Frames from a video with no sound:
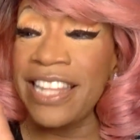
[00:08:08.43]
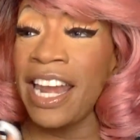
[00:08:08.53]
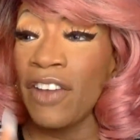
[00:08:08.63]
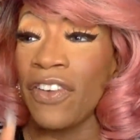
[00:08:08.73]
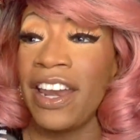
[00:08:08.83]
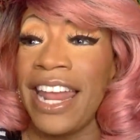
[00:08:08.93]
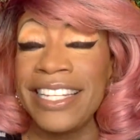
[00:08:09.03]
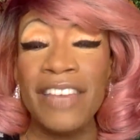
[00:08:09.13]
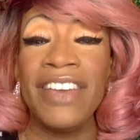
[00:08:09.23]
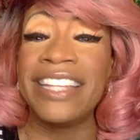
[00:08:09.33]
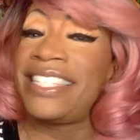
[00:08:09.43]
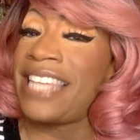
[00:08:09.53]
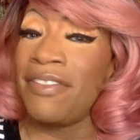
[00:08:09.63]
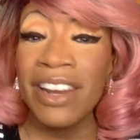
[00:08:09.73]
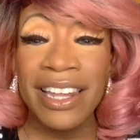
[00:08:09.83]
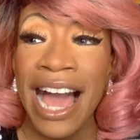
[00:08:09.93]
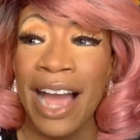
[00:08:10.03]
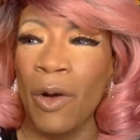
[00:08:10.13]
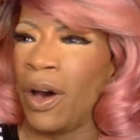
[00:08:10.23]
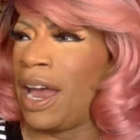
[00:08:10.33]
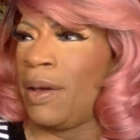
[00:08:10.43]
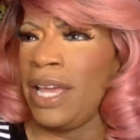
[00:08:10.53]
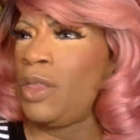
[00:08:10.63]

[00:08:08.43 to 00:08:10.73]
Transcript: standing in front of that TV at seven o'clock on uh,